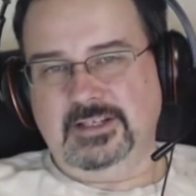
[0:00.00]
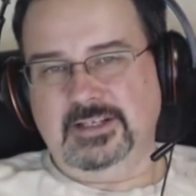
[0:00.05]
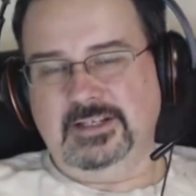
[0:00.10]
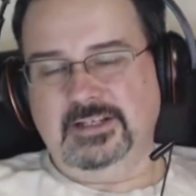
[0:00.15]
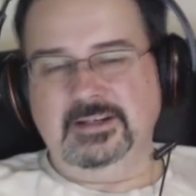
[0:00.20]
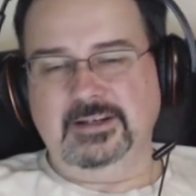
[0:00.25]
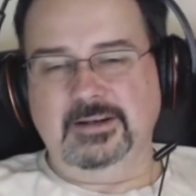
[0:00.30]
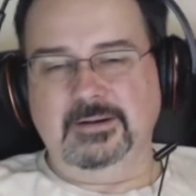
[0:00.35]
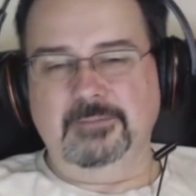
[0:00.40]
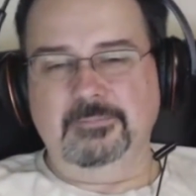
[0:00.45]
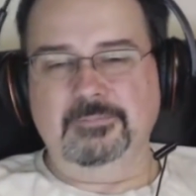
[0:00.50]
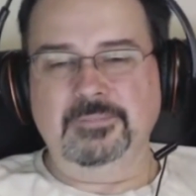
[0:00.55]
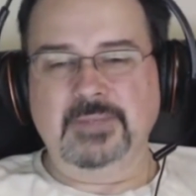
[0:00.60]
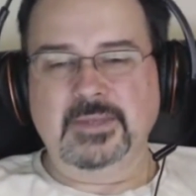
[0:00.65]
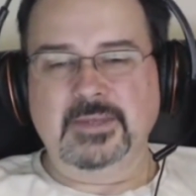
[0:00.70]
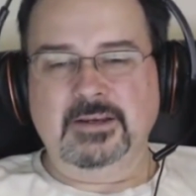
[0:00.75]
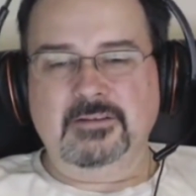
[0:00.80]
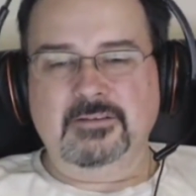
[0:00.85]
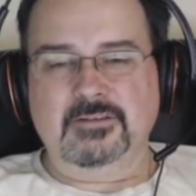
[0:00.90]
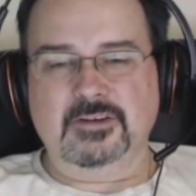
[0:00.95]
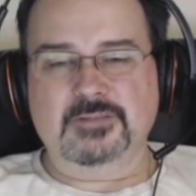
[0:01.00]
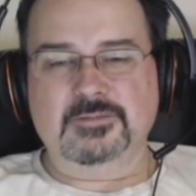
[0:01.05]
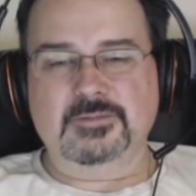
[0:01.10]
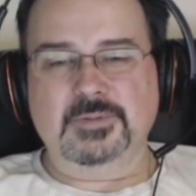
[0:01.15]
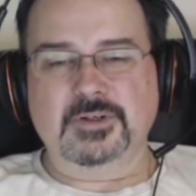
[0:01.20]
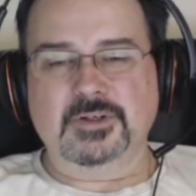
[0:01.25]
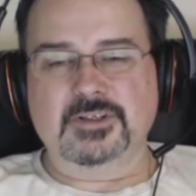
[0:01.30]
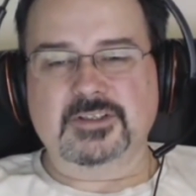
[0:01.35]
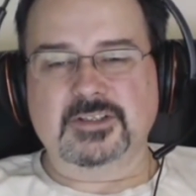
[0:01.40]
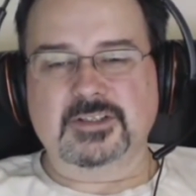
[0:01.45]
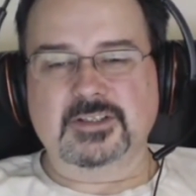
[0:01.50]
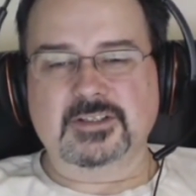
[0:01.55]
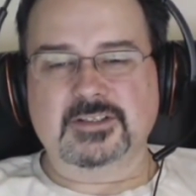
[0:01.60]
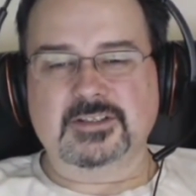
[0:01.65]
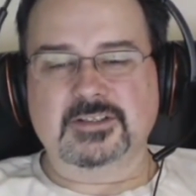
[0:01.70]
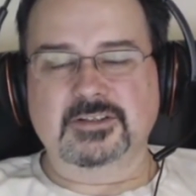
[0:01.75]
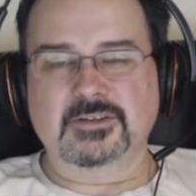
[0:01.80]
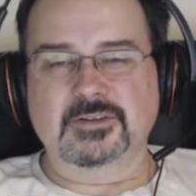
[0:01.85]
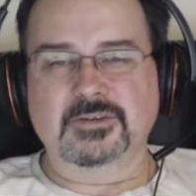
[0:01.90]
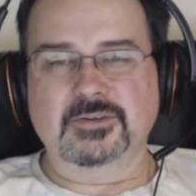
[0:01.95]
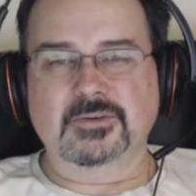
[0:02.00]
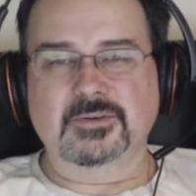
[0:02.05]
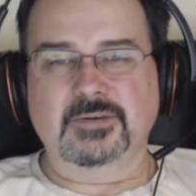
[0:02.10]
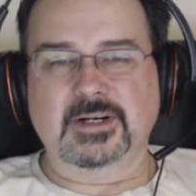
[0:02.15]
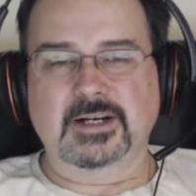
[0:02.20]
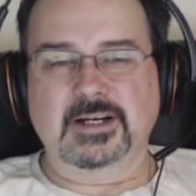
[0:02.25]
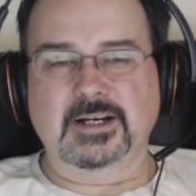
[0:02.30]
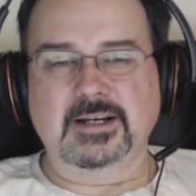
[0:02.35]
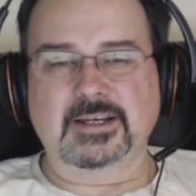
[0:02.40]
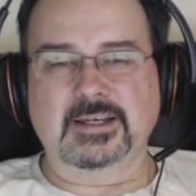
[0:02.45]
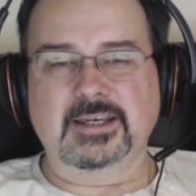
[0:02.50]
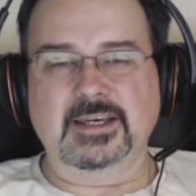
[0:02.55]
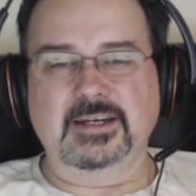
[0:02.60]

and then first person to